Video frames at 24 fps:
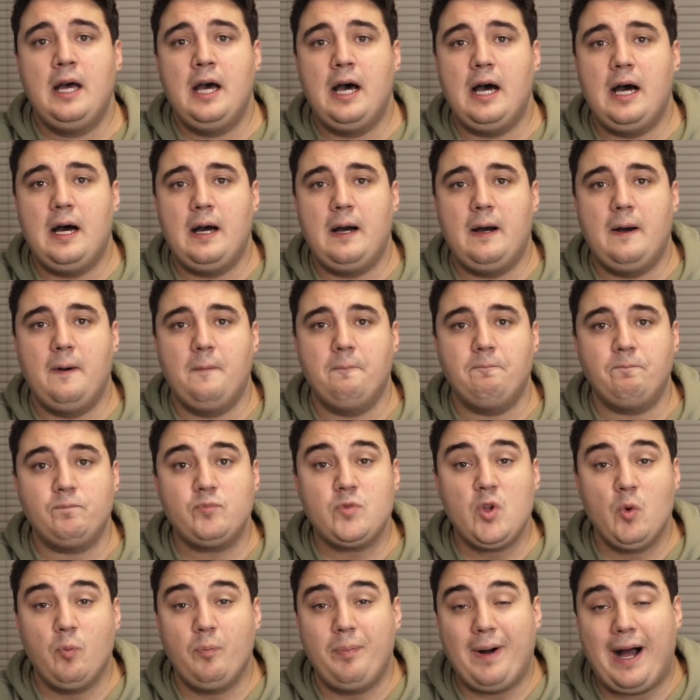
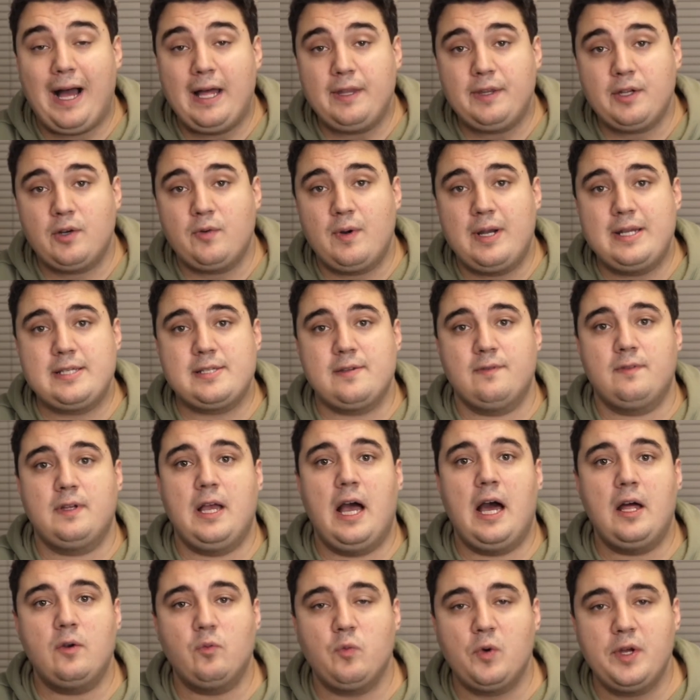by the grace of
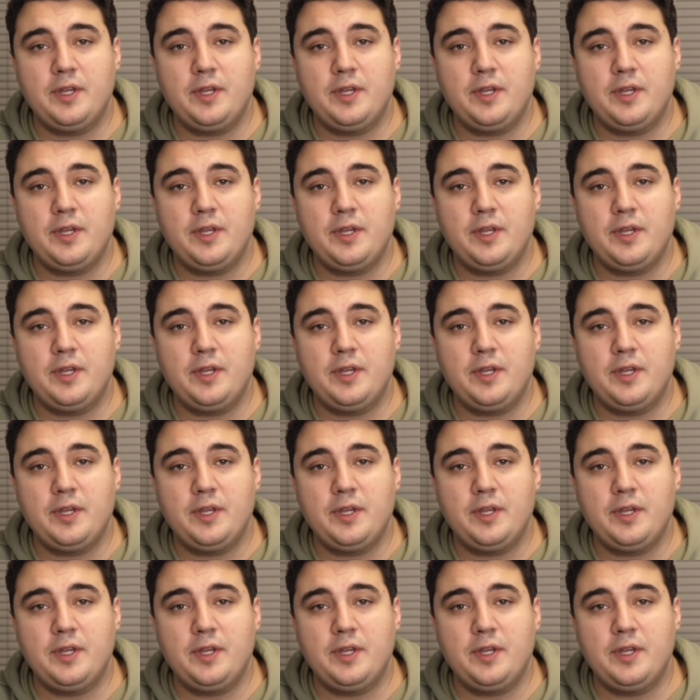God,